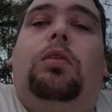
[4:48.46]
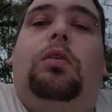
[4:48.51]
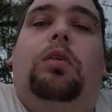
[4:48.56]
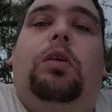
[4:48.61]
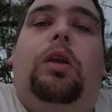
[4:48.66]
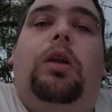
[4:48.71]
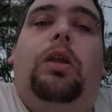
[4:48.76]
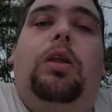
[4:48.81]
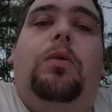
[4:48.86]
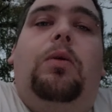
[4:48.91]

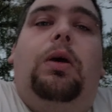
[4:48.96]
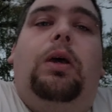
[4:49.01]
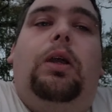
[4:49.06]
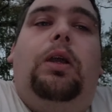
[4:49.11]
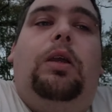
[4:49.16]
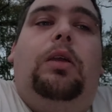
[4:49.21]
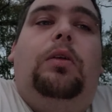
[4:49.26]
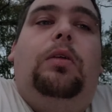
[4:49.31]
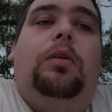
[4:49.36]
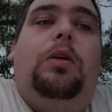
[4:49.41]
Anyway,
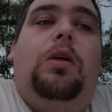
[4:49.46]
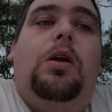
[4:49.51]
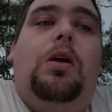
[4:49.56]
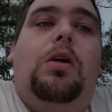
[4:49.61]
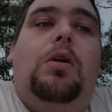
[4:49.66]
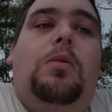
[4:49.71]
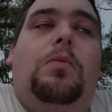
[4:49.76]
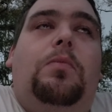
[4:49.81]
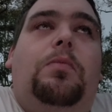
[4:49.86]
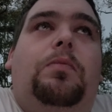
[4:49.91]

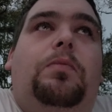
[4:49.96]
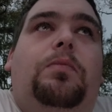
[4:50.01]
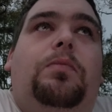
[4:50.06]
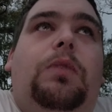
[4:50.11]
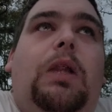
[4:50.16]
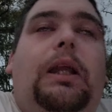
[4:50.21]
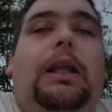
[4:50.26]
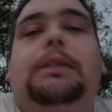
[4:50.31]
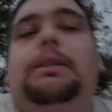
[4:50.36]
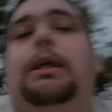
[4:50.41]
um,
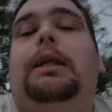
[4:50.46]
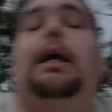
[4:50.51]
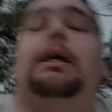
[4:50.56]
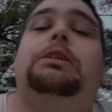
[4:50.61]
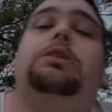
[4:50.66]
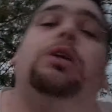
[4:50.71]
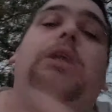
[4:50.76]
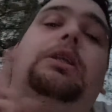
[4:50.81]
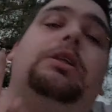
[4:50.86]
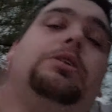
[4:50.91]
like I said, I
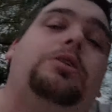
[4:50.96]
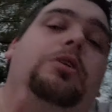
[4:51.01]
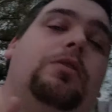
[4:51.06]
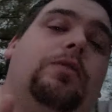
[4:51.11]
still got the two